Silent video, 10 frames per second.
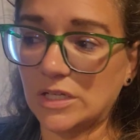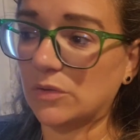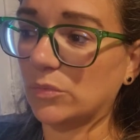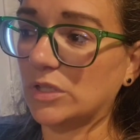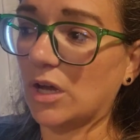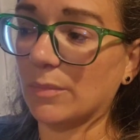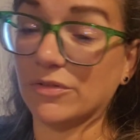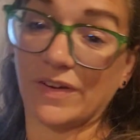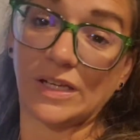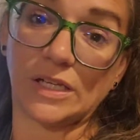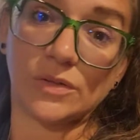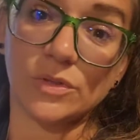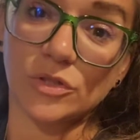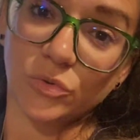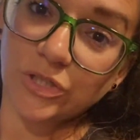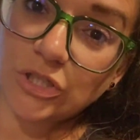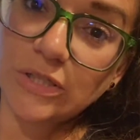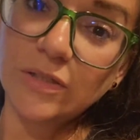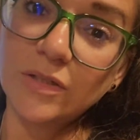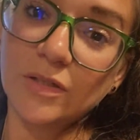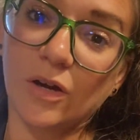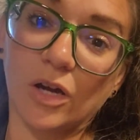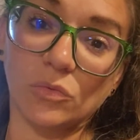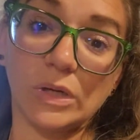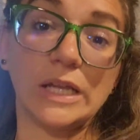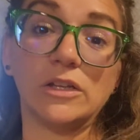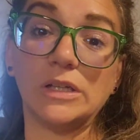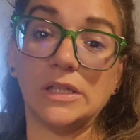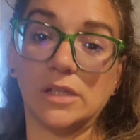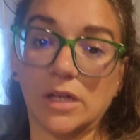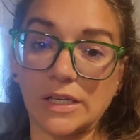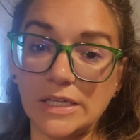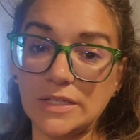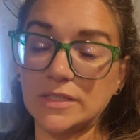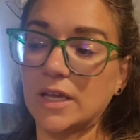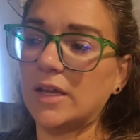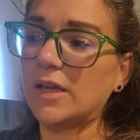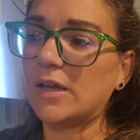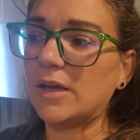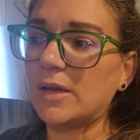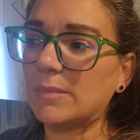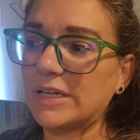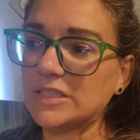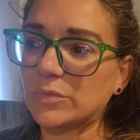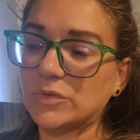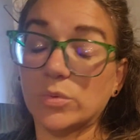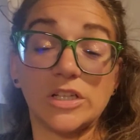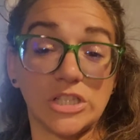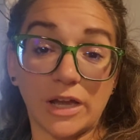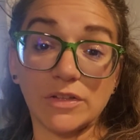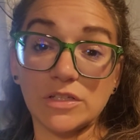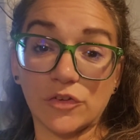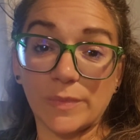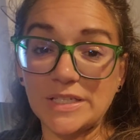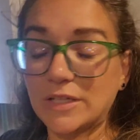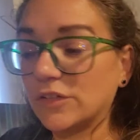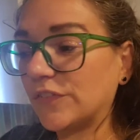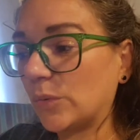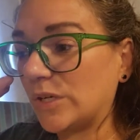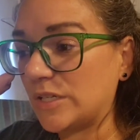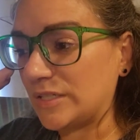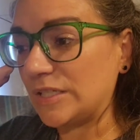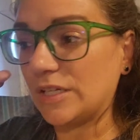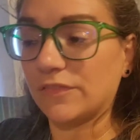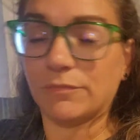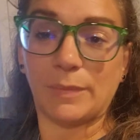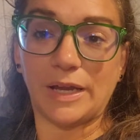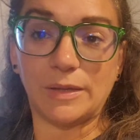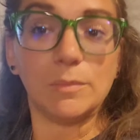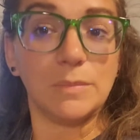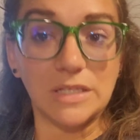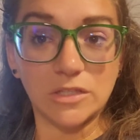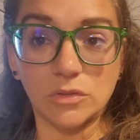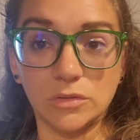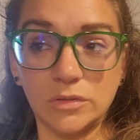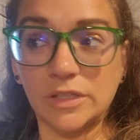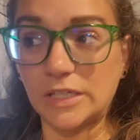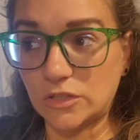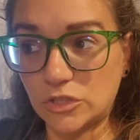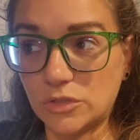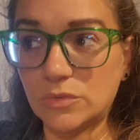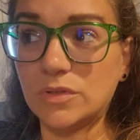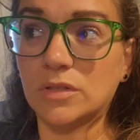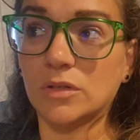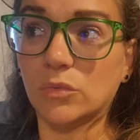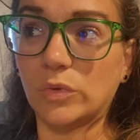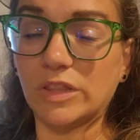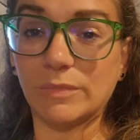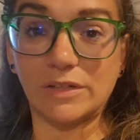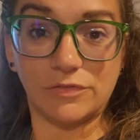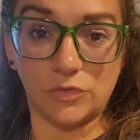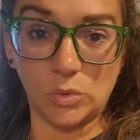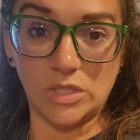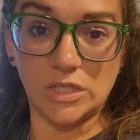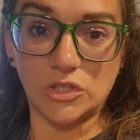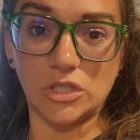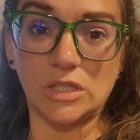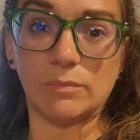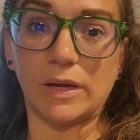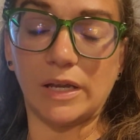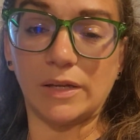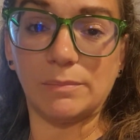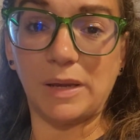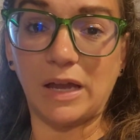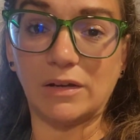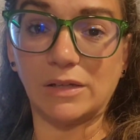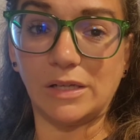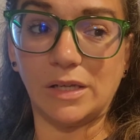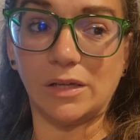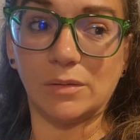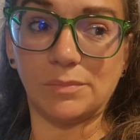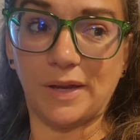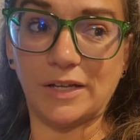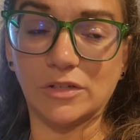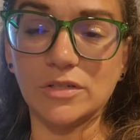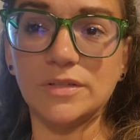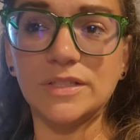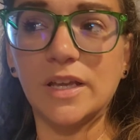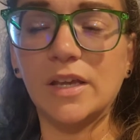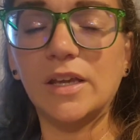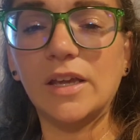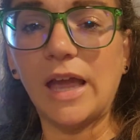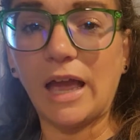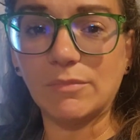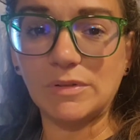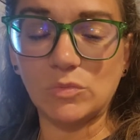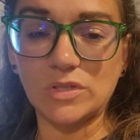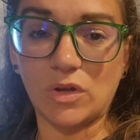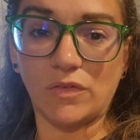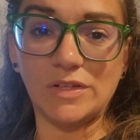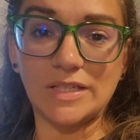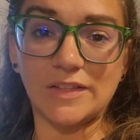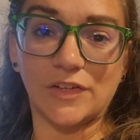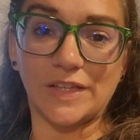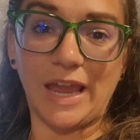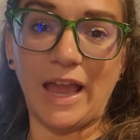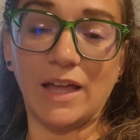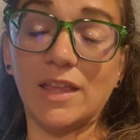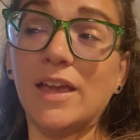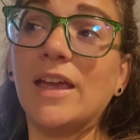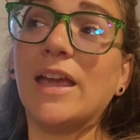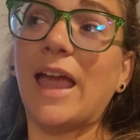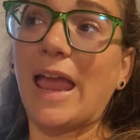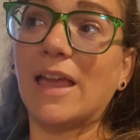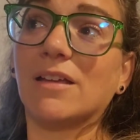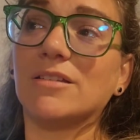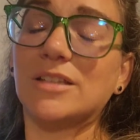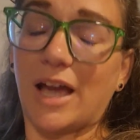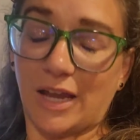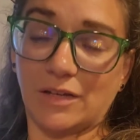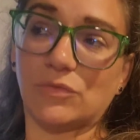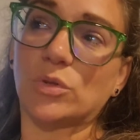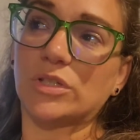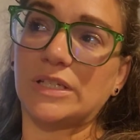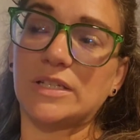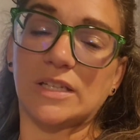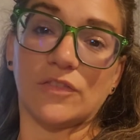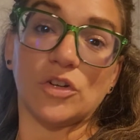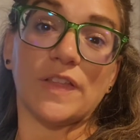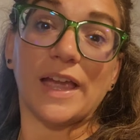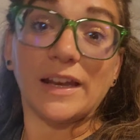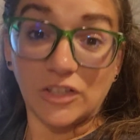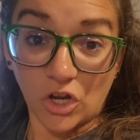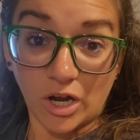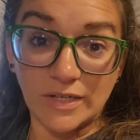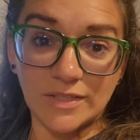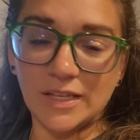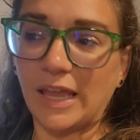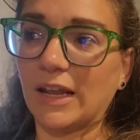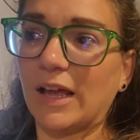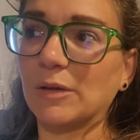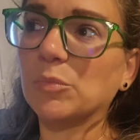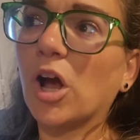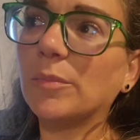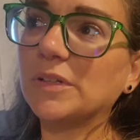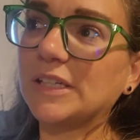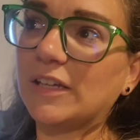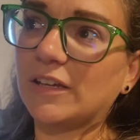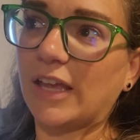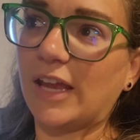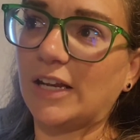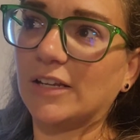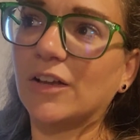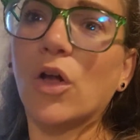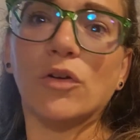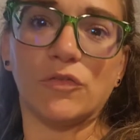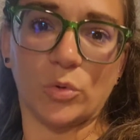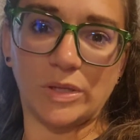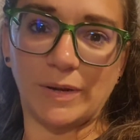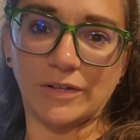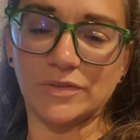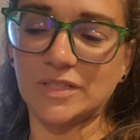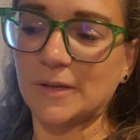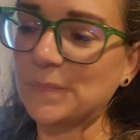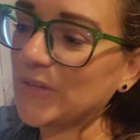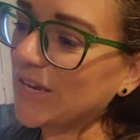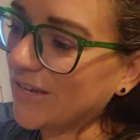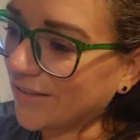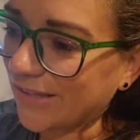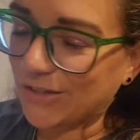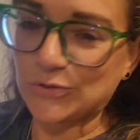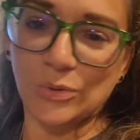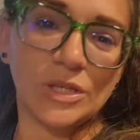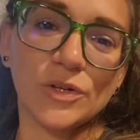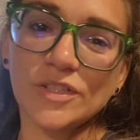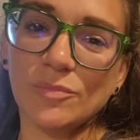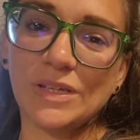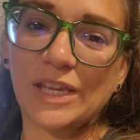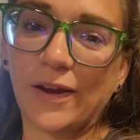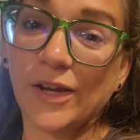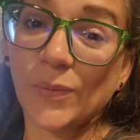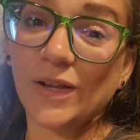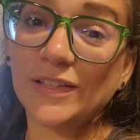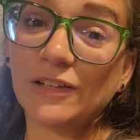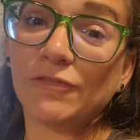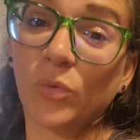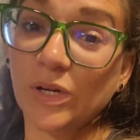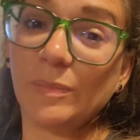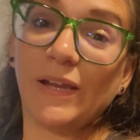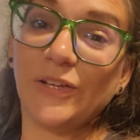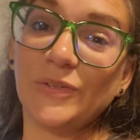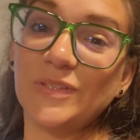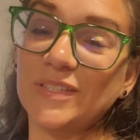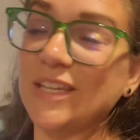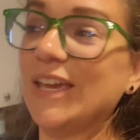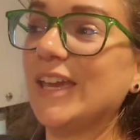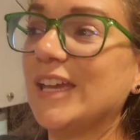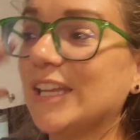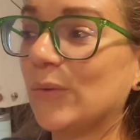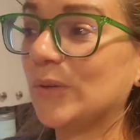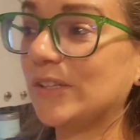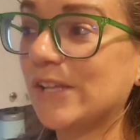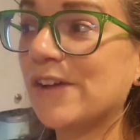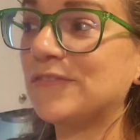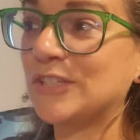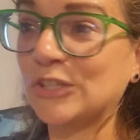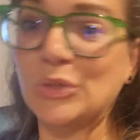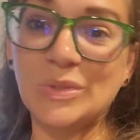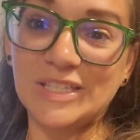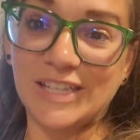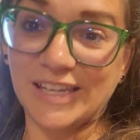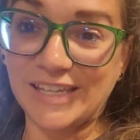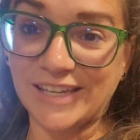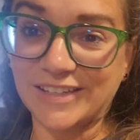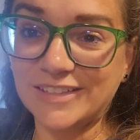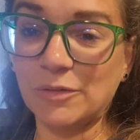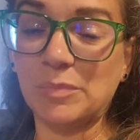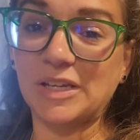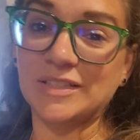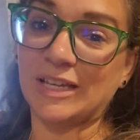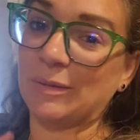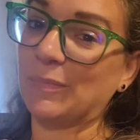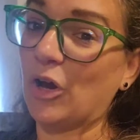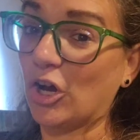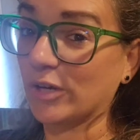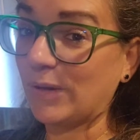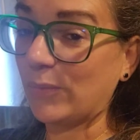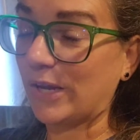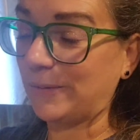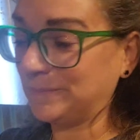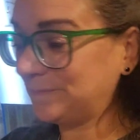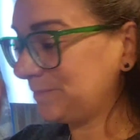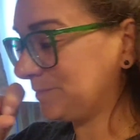that it would not provide any restriction on what I could and could not eat. Because it was a challenge for myself. I wanted to see if my mental issues with my food addiction and my bad eating patterns had been resolved as I thought they had. And I unfortunately discovered they had not. And I promptly gained 40 pounds. Last 2 years I've been carrying around that 40 pounds, and I would love to lose it again because I am on my way